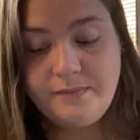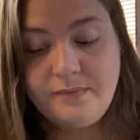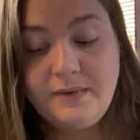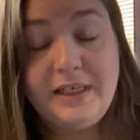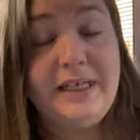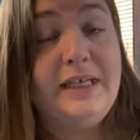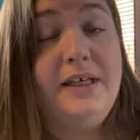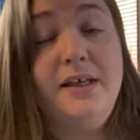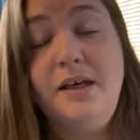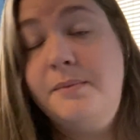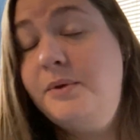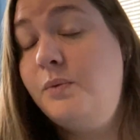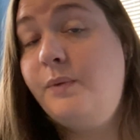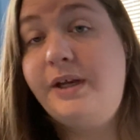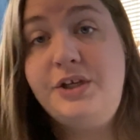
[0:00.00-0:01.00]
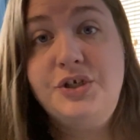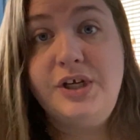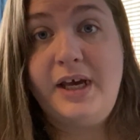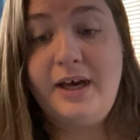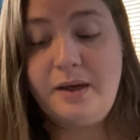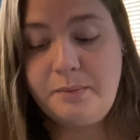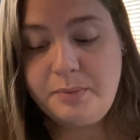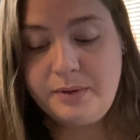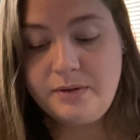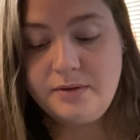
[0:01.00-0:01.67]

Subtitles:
the income and wage gap,